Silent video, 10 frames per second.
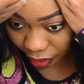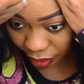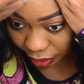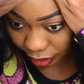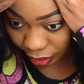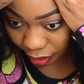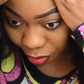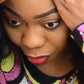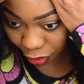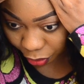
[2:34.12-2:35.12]
a thinner
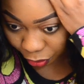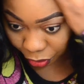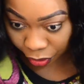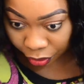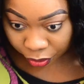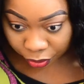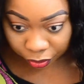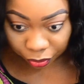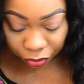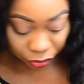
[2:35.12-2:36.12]
brush will do
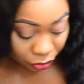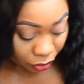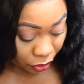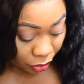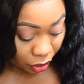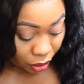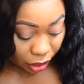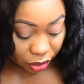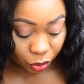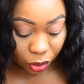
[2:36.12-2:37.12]

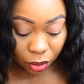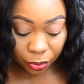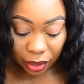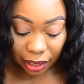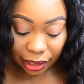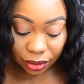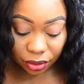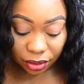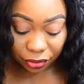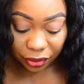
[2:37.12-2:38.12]
as well, but I like to
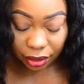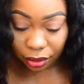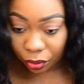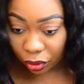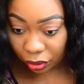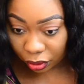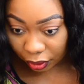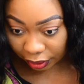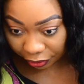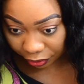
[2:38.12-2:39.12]
use a fatter one
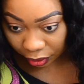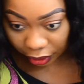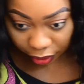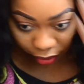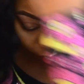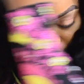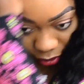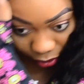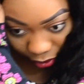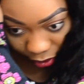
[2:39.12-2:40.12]
because I feel like
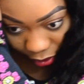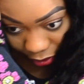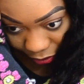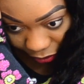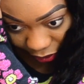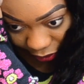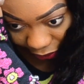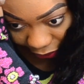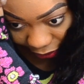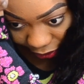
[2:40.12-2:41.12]
the
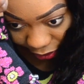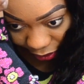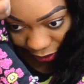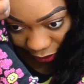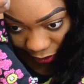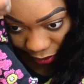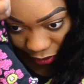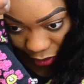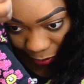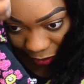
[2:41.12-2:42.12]
less thin
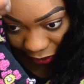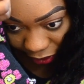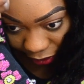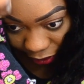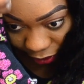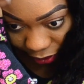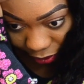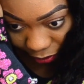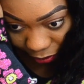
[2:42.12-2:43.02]
your parting is,